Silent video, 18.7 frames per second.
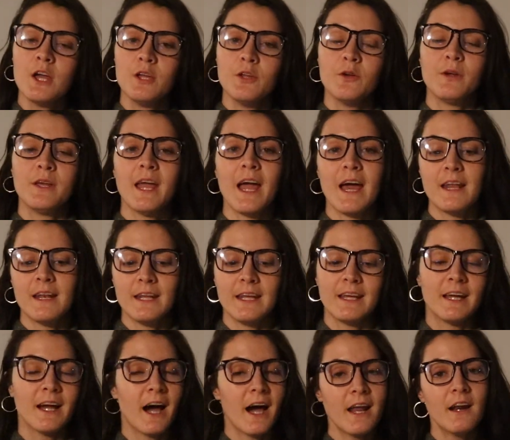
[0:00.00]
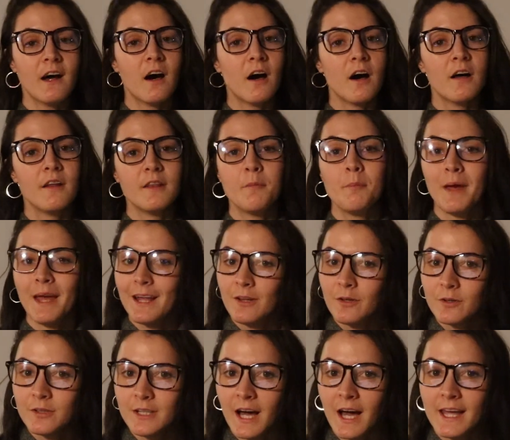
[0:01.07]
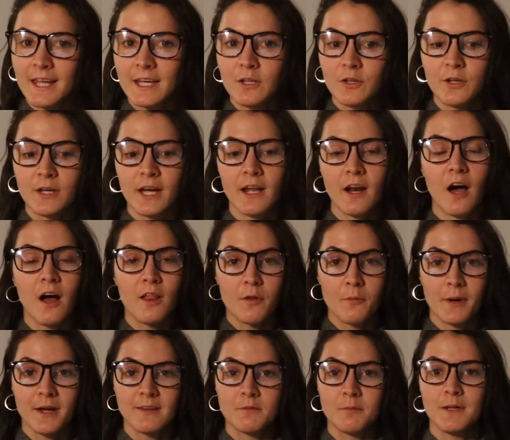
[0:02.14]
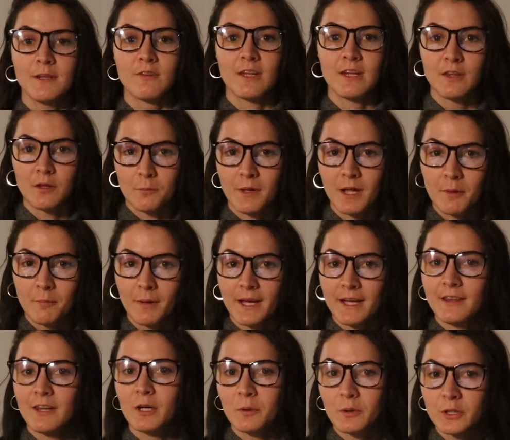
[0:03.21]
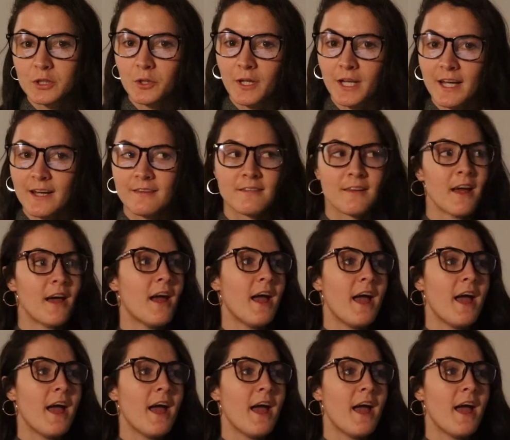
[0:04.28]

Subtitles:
You get a guide on the paleo diet, you get all the recipes, you get the meal plan, the grocery list,